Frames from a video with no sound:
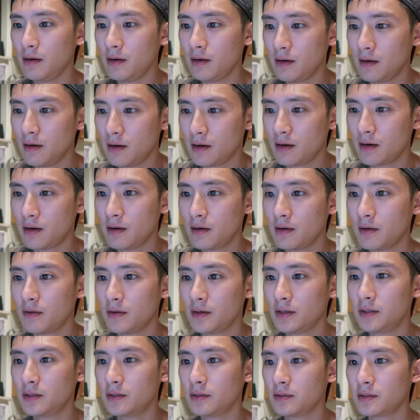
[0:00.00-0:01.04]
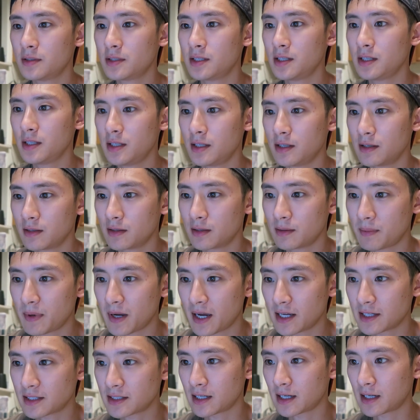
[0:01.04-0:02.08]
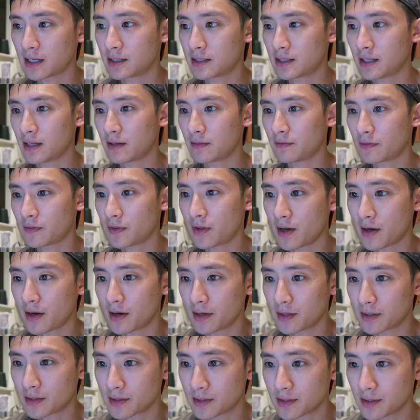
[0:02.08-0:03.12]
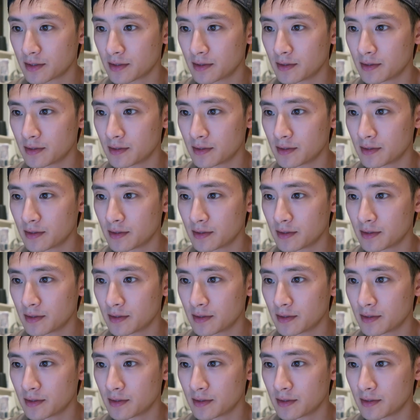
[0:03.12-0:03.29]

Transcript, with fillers: No, I don't see any in the past like 10 vlogs.